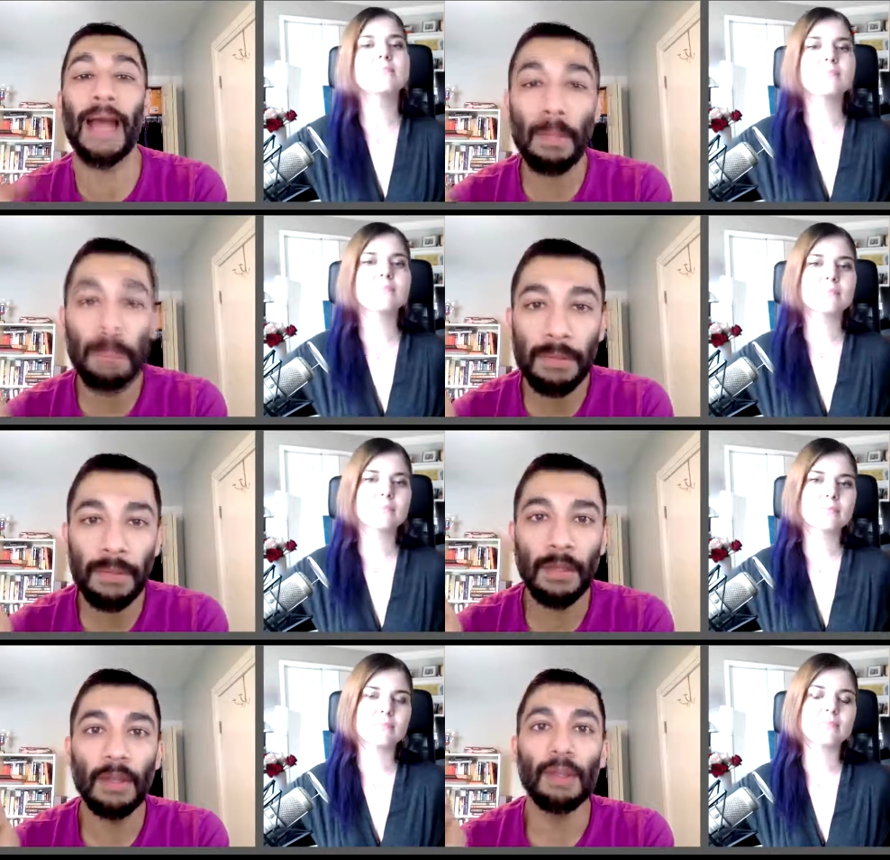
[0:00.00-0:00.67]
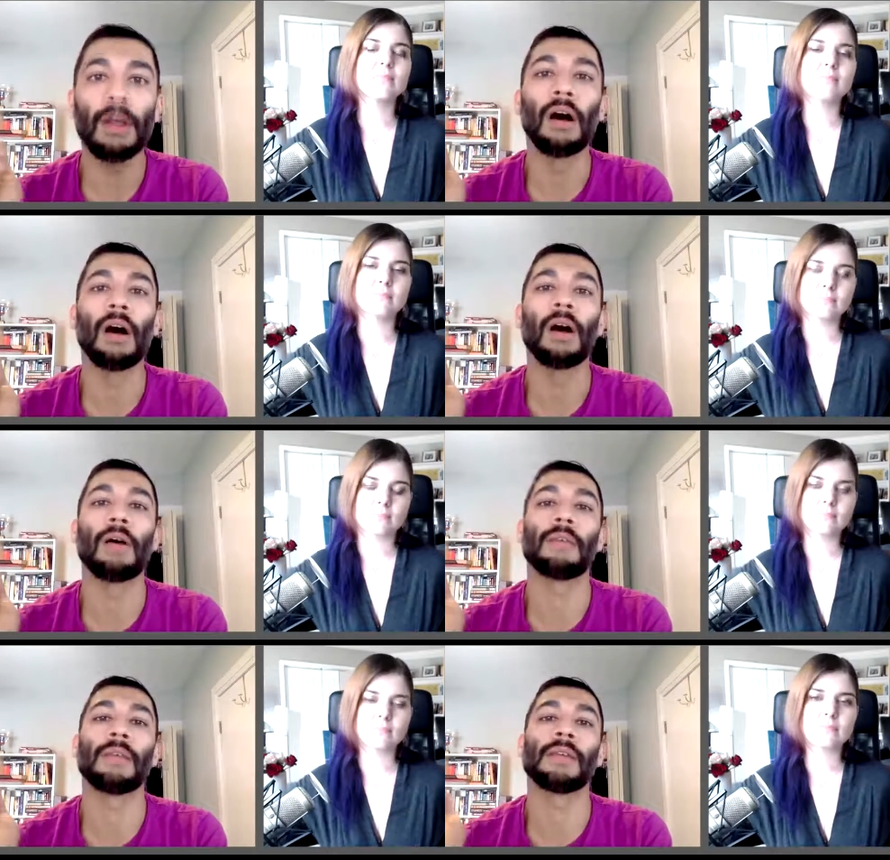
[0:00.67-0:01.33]
Speaker 1: apps. Mm-hmm.
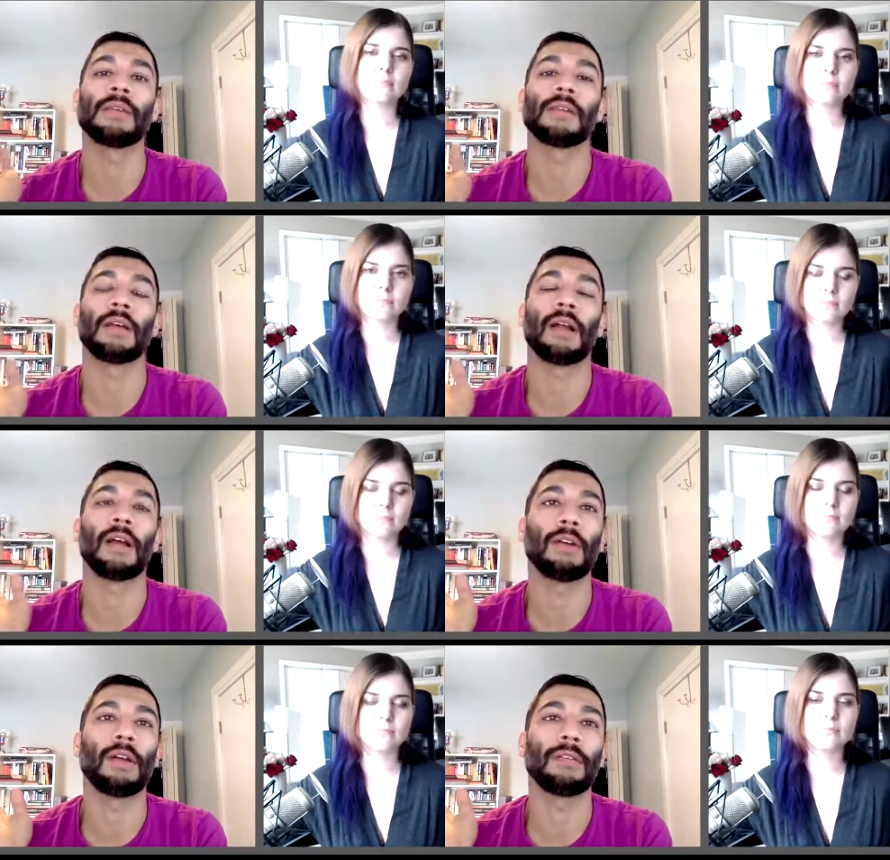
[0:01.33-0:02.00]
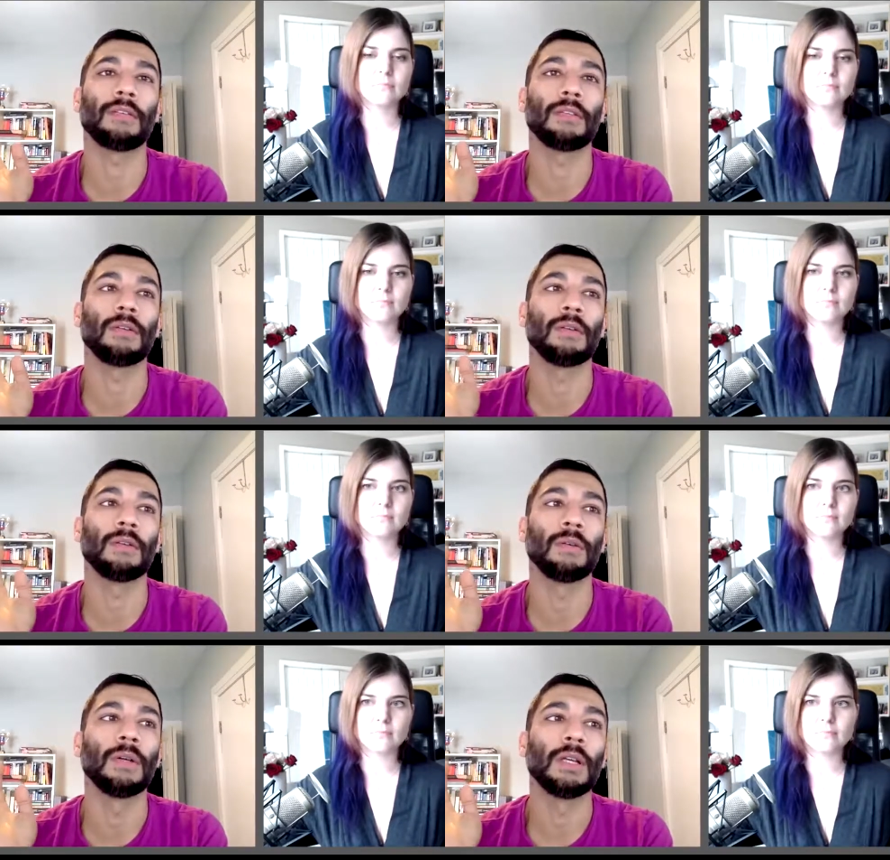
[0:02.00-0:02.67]
Um, is that I don't have
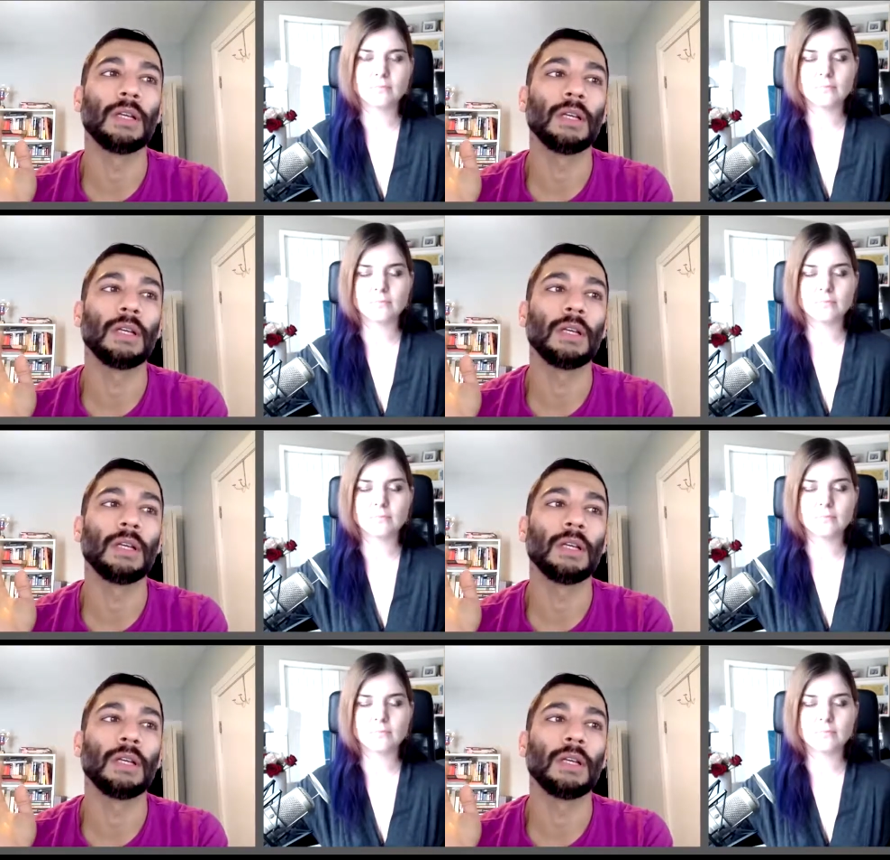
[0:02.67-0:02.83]
to.